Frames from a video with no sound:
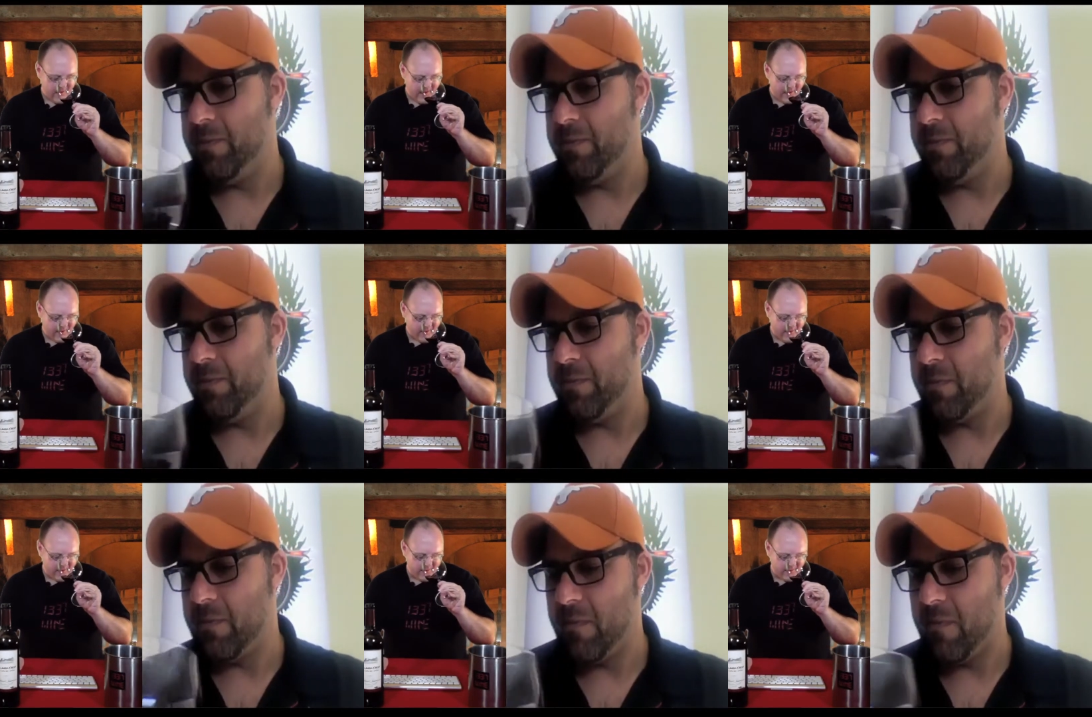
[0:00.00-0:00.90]
Speaker 1: And I agree.
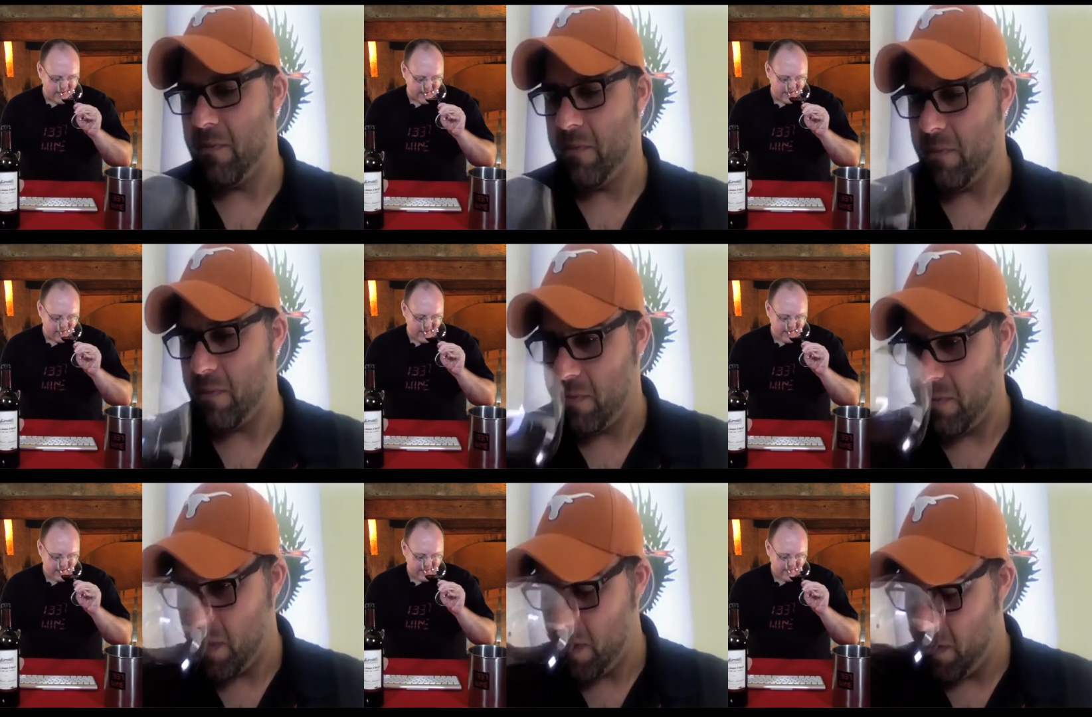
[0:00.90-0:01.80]
There's there's that
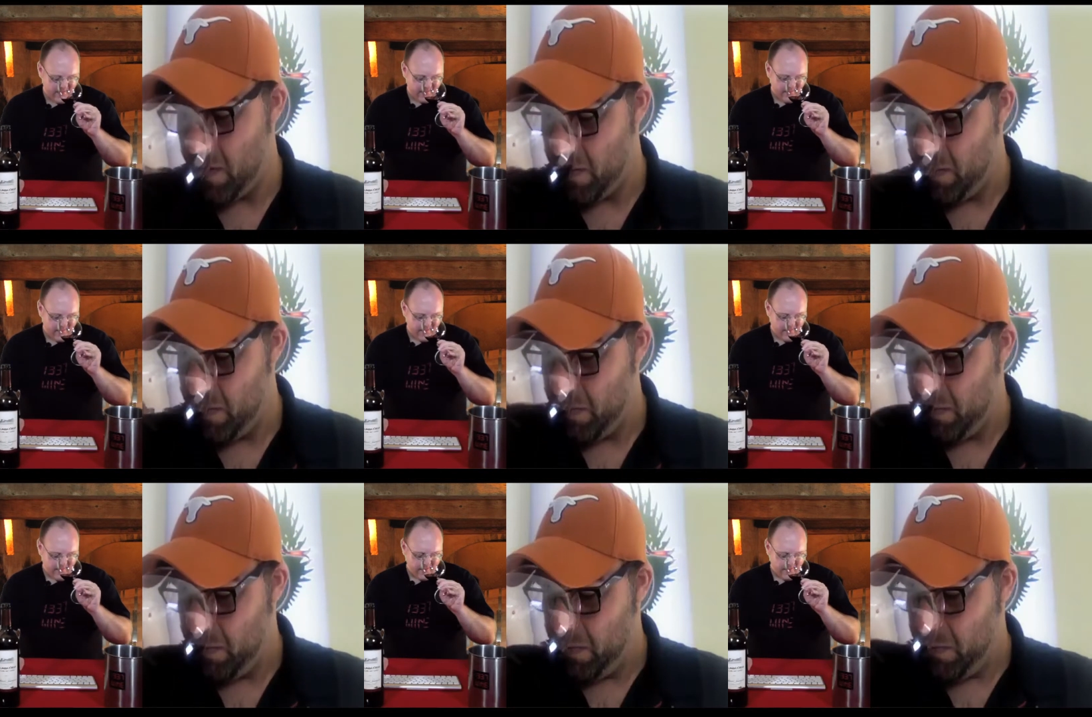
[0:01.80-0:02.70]
sweetness,
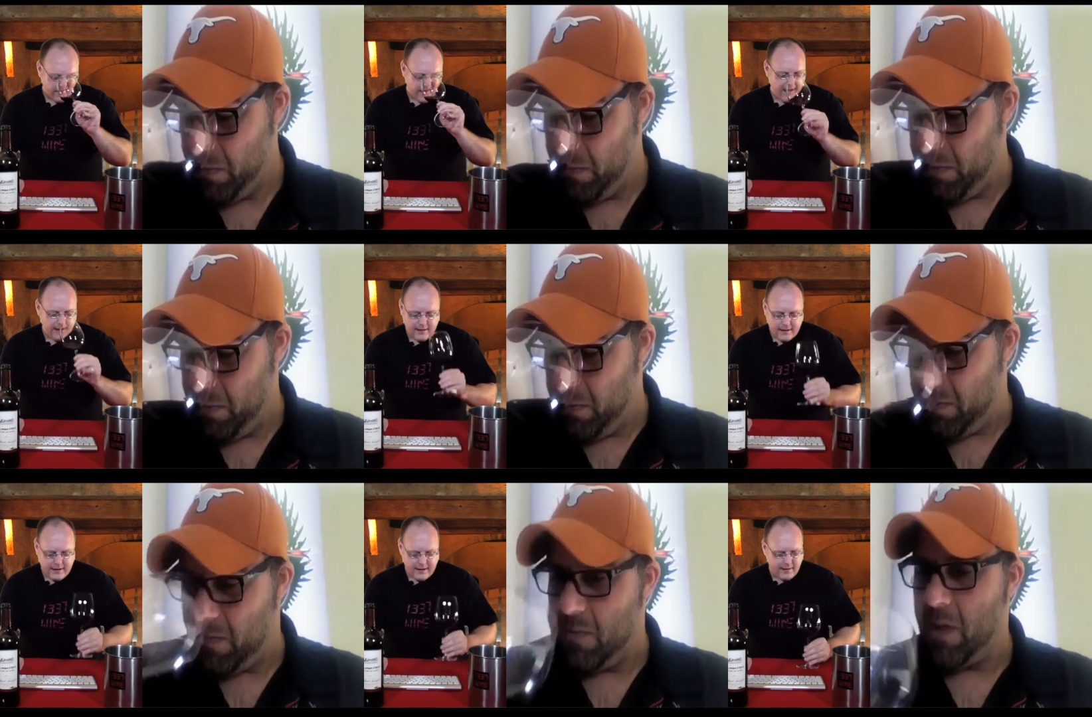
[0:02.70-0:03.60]
and
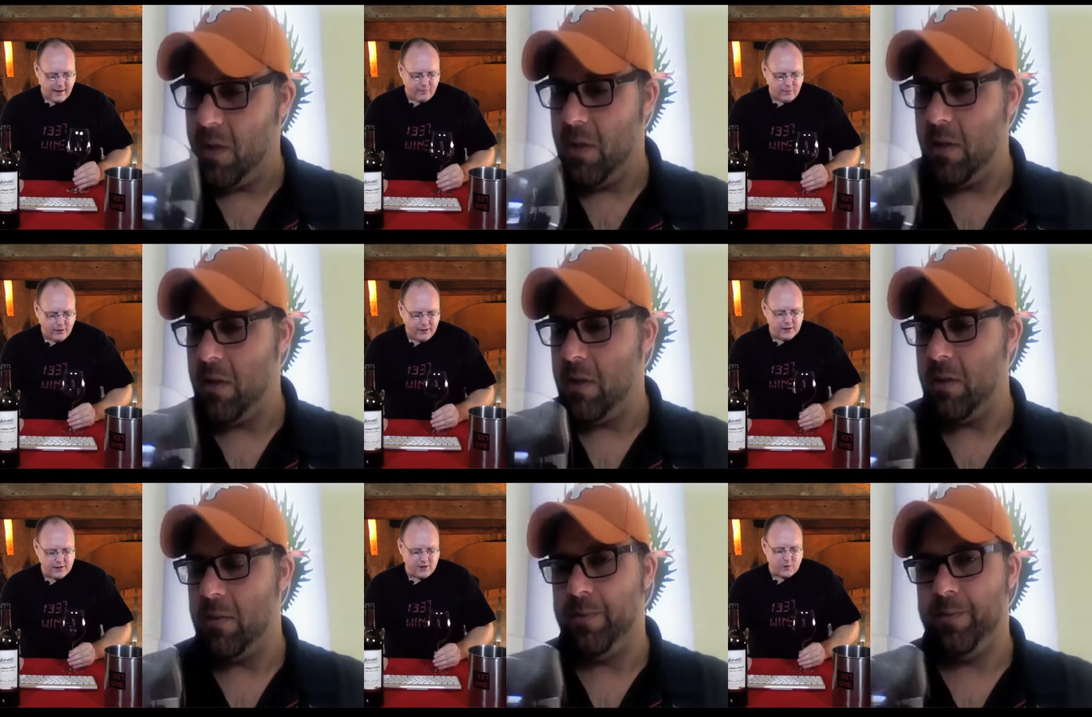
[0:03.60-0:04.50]
and I'm really
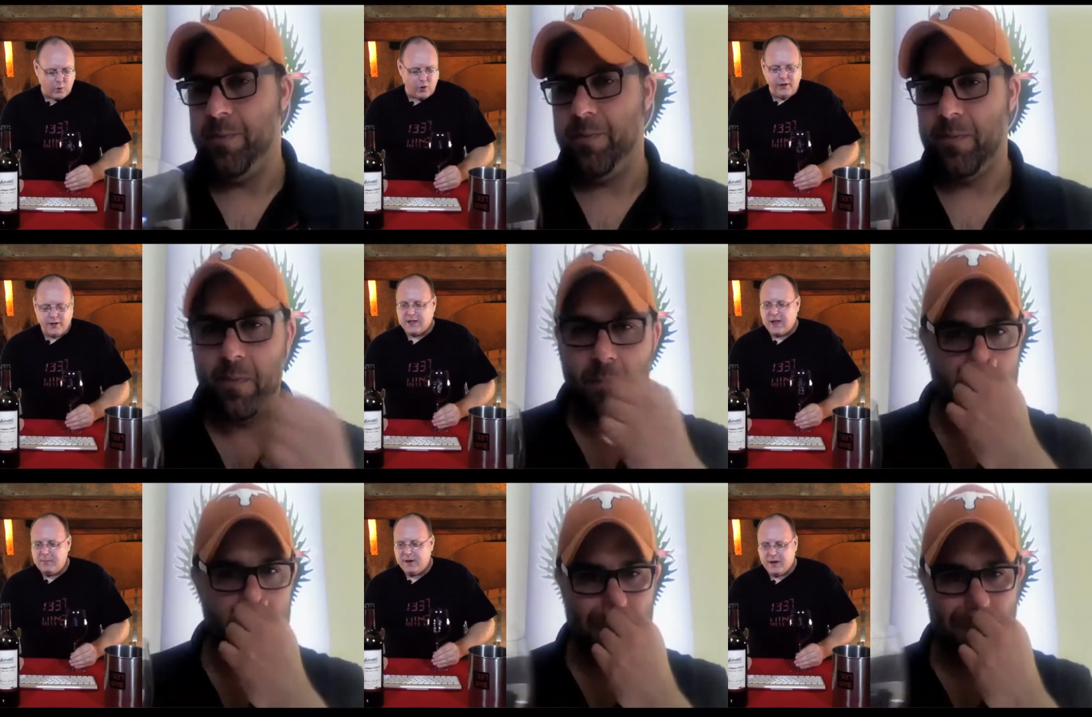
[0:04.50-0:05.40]
just swirling this a
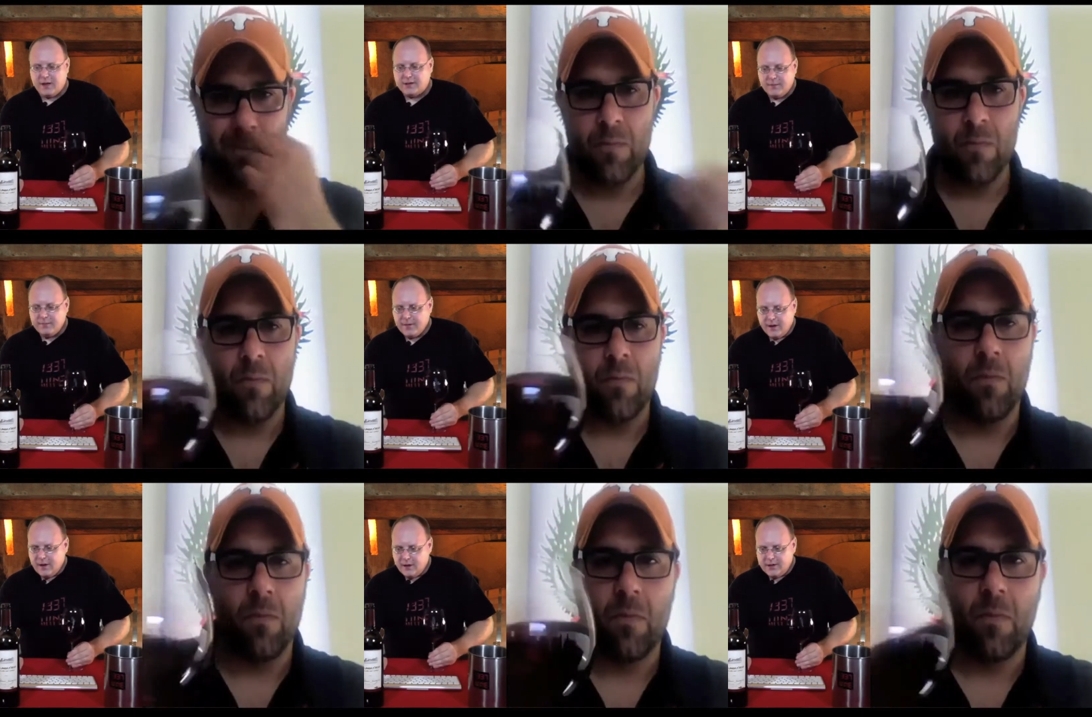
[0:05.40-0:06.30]
lot because
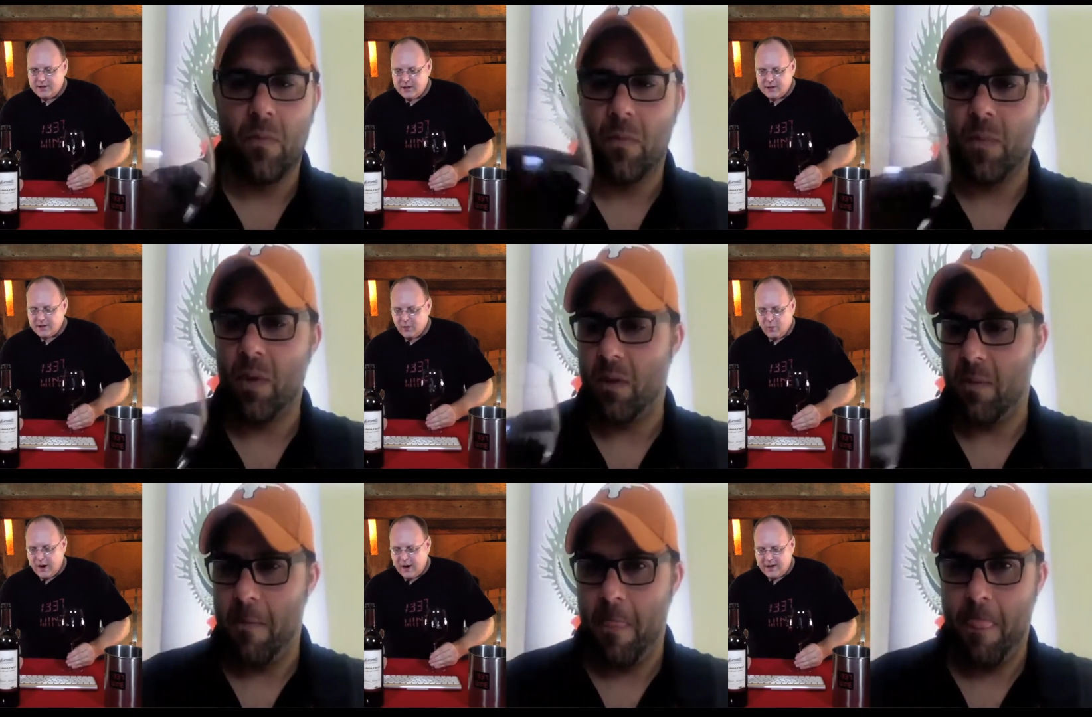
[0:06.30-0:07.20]
this is a
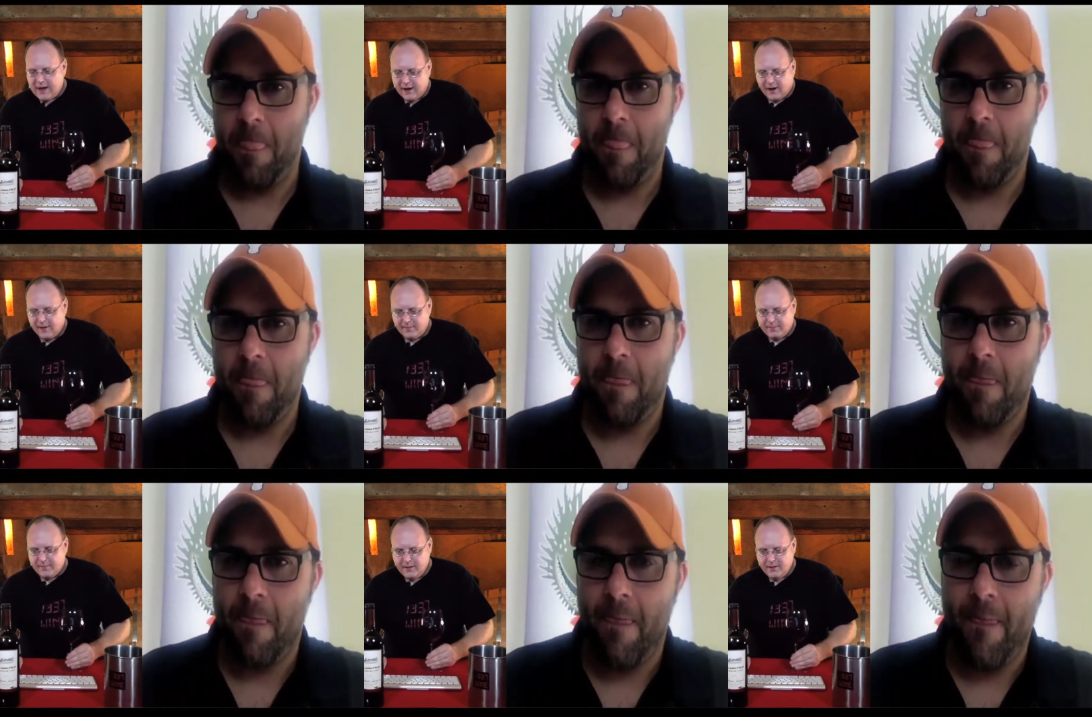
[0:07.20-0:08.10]
wine that um,
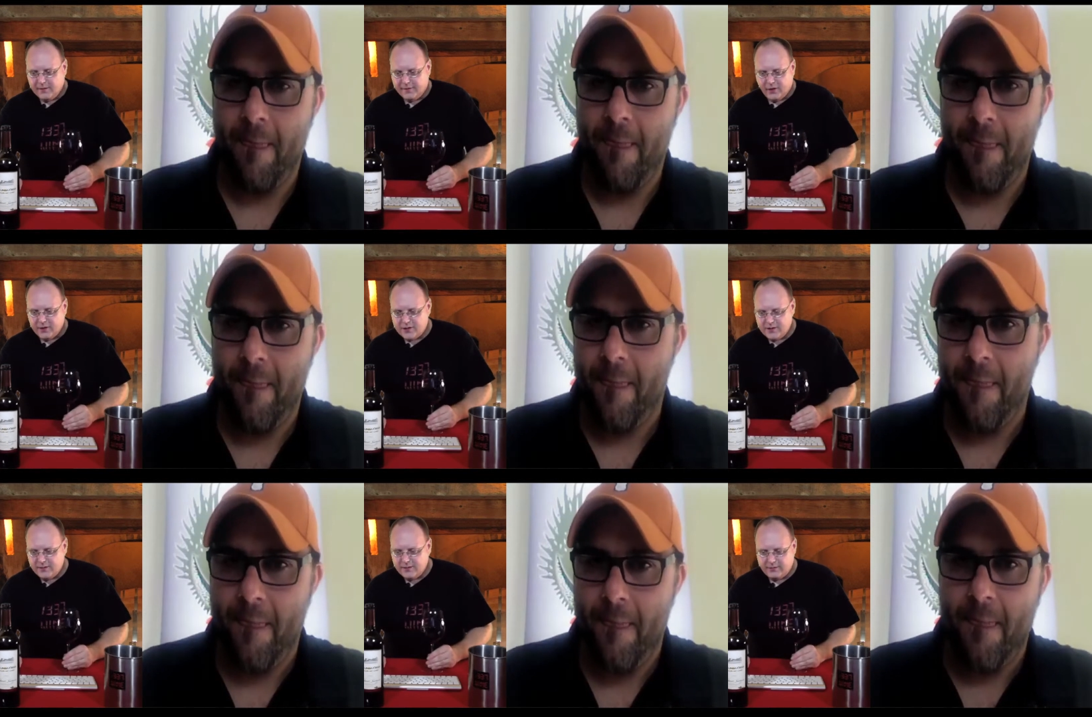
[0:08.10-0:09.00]
the first
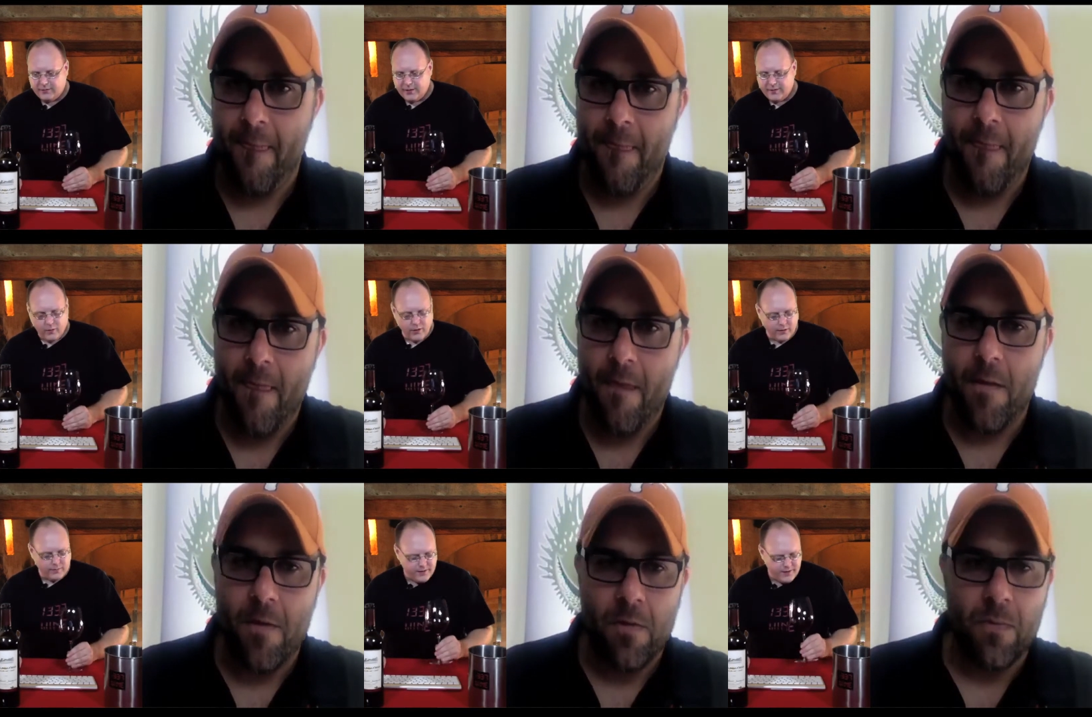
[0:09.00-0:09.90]
three or
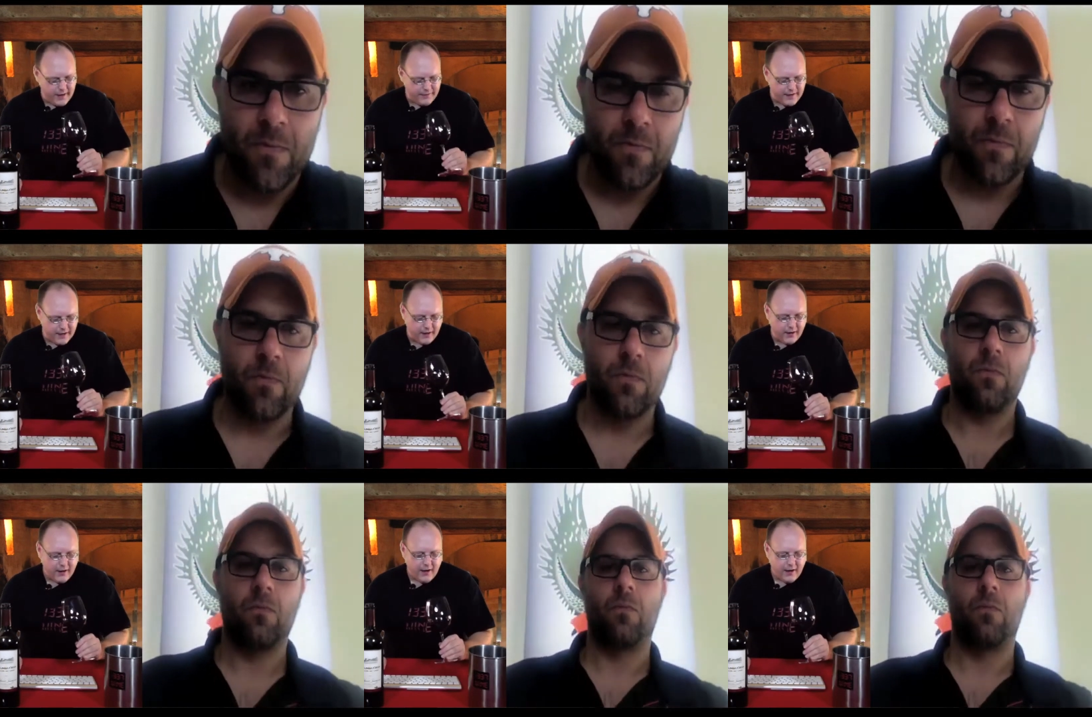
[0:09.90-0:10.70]
four sniffs here,